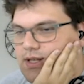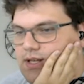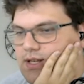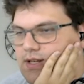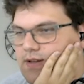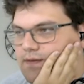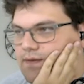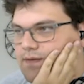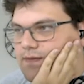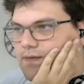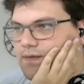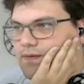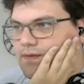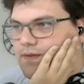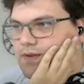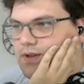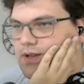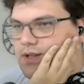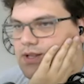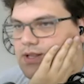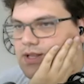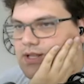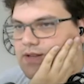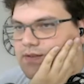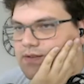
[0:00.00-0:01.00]
F
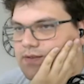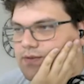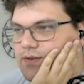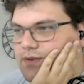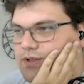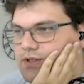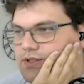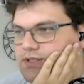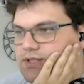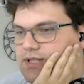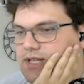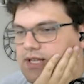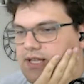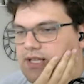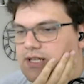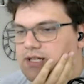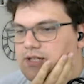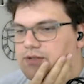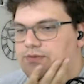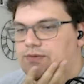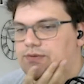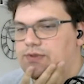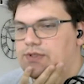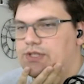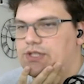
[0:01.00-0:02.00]
eleven first. Yeah,
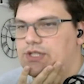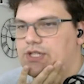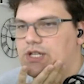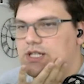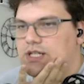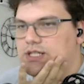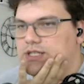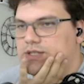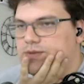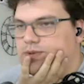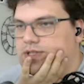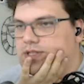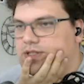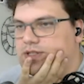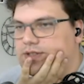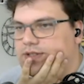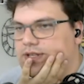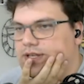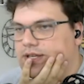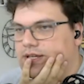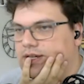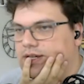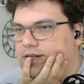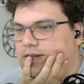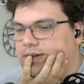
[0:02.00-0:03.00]
that was just what I was
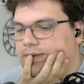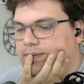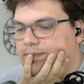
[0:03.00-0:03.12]
thinking.